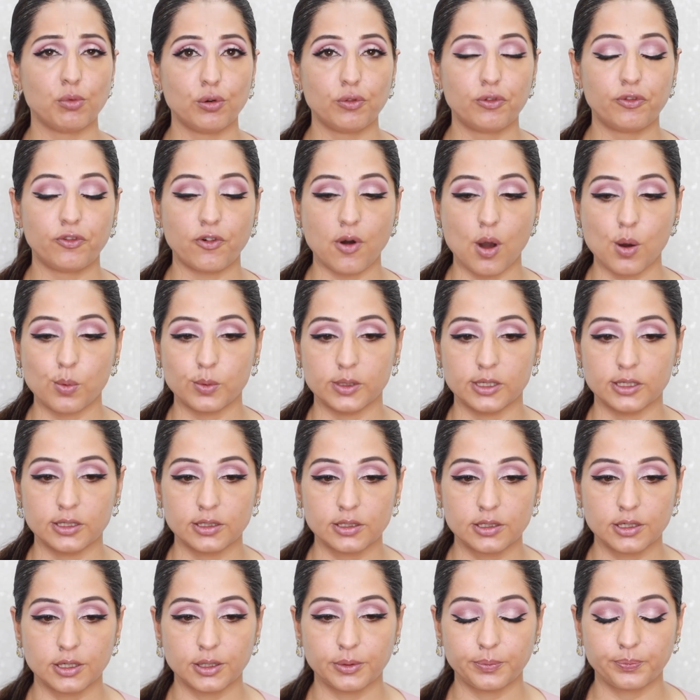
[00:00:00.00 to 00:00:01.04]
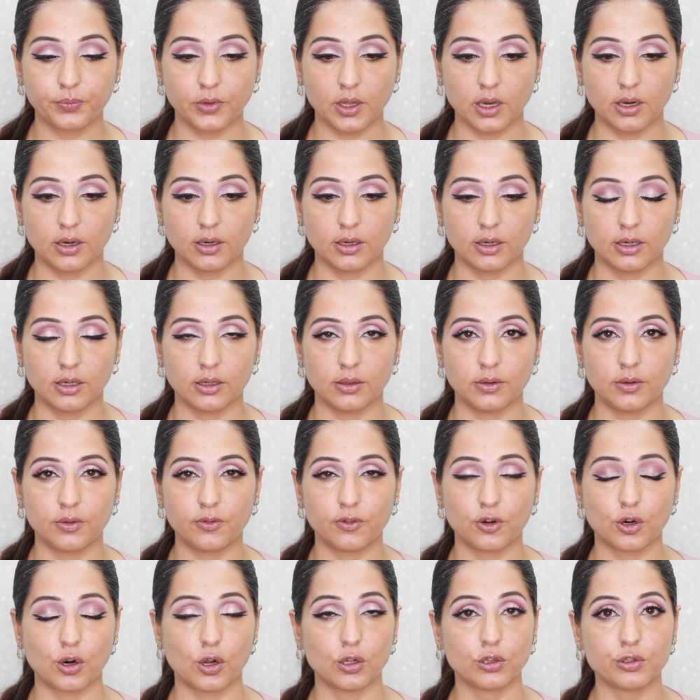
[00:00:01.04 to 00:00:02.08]
move forward,
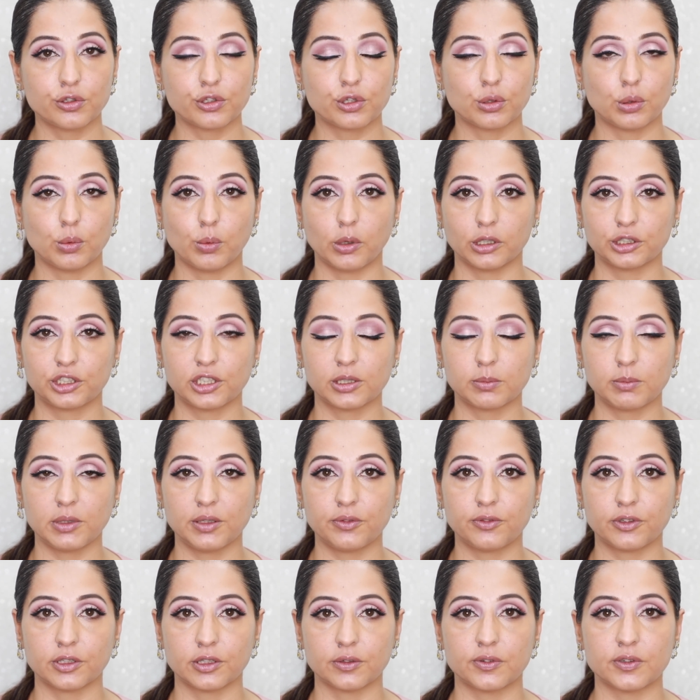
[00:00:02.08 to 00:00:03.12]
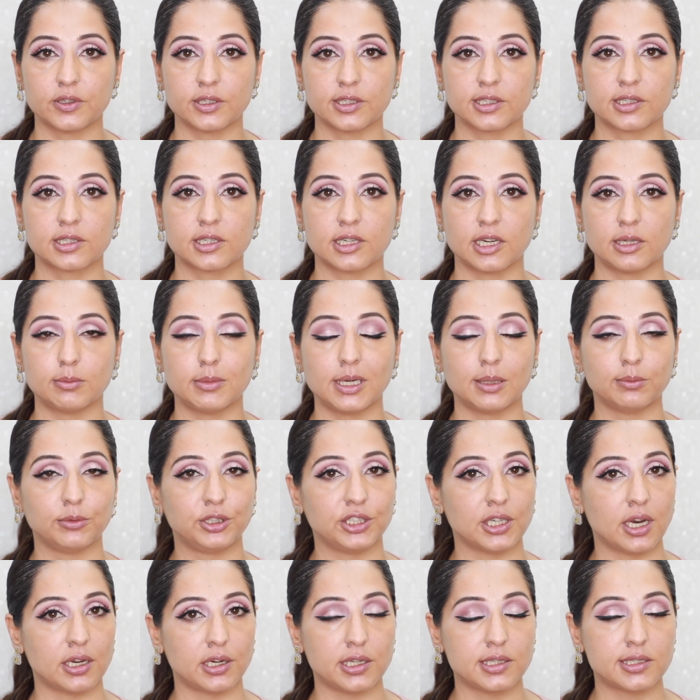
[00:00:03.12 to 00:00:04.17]
for all those who are watching me for the first time, I'm
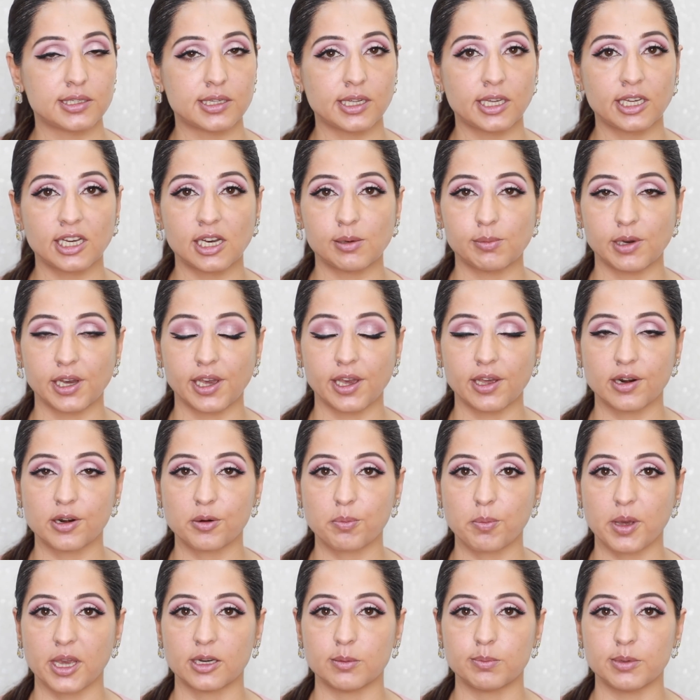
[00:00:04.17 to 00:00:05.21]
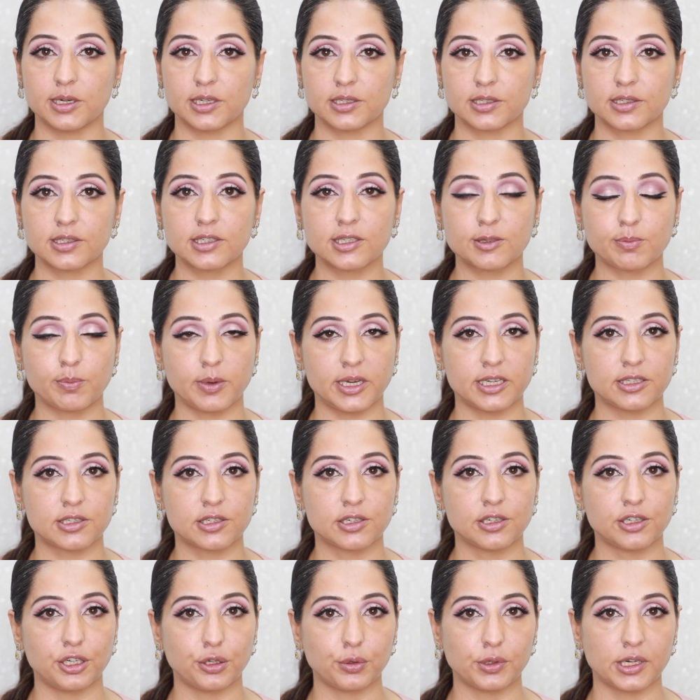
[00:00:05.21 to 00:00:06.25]
Chandni Singh. I'm a hair and makeup artist
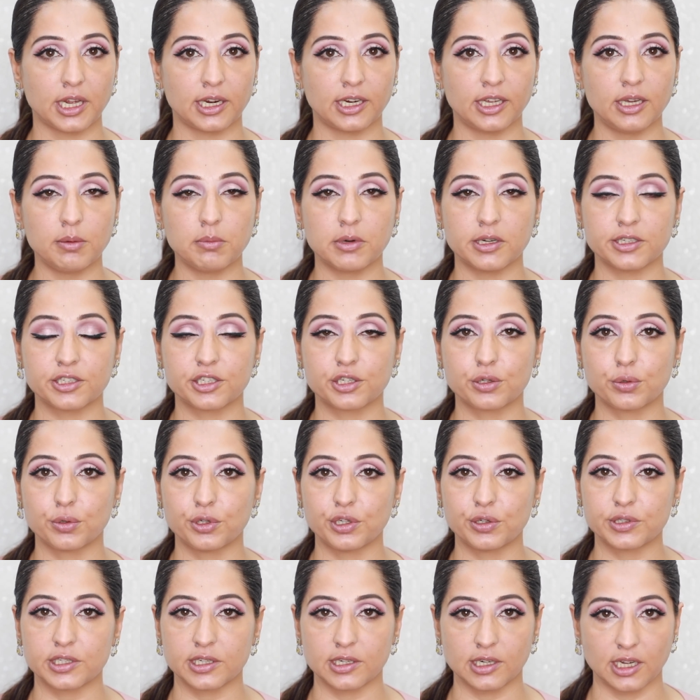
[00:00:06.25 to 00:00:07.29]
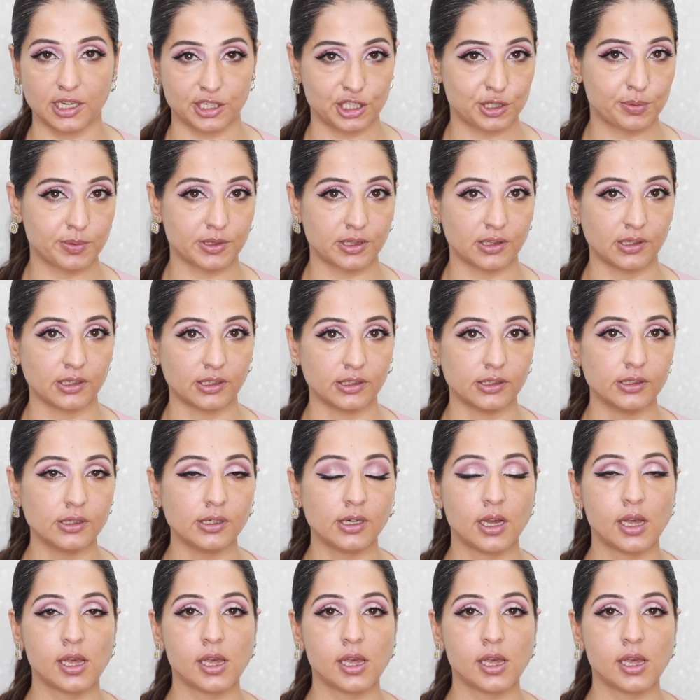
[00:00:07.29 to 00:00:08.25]
based in New Delhi. My studio is in Lajpat Nagar.